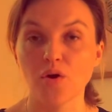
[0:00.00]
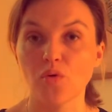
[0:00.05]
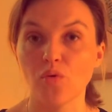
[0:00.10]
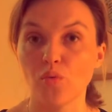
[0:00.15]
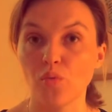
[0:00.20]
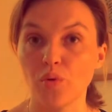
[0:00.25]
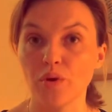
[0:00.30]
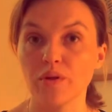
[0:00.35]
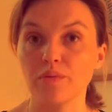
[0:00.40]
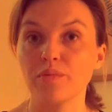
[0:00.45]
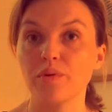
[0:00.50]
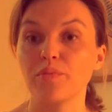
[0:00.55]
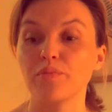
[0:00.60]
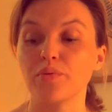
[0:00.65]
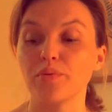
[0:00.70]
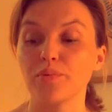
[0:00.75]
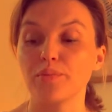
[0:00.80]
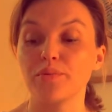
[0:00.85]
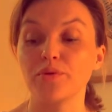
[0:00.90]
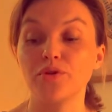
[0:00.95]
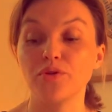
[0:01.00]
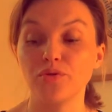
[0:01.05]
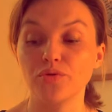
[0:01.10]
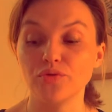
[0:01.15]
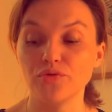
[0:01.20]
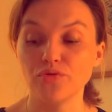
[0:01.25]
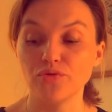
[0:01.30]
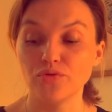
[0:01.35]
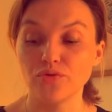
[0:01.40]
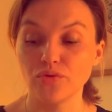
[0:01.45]
will be
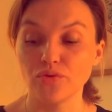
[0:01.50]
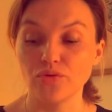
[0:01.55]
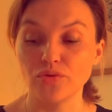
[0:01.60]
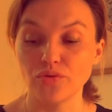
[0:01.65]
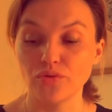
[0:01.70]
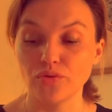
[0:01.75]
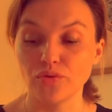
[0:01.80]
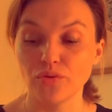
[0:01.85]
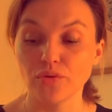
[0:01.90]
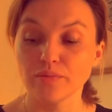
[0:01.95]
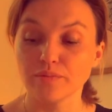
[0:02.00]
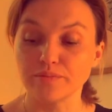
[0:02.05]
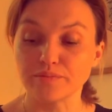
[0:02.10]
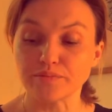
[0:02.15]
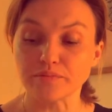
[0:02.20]
produced to you.